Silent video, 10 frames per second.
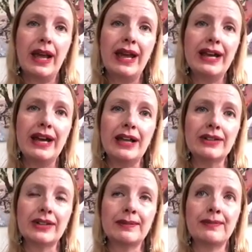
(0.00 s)

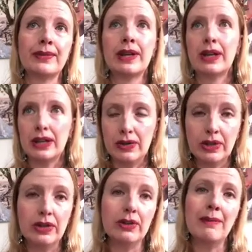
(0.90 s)
and you
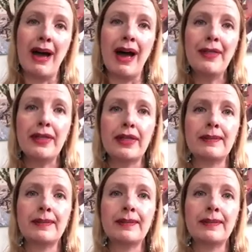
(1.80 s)
can do the math.